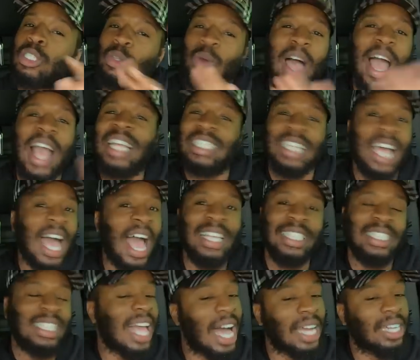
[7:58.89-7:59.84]
So I ain't, I
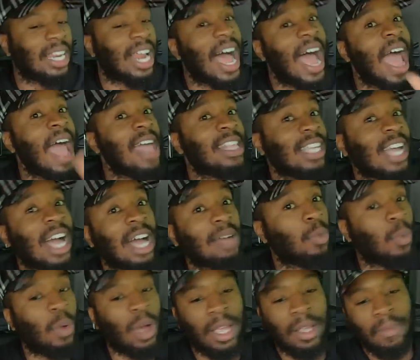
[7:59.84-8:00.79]
ain't sliding. I had
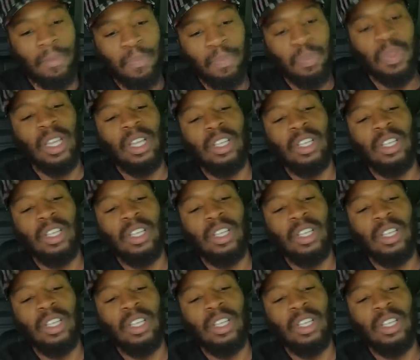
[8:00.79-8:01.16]
time to wait.